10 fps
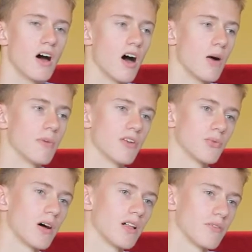And as
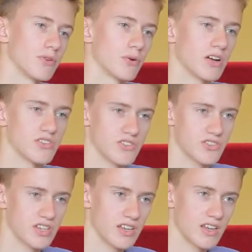well, if you are
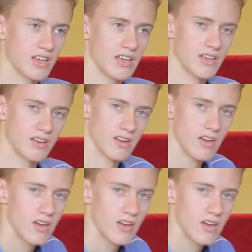interested in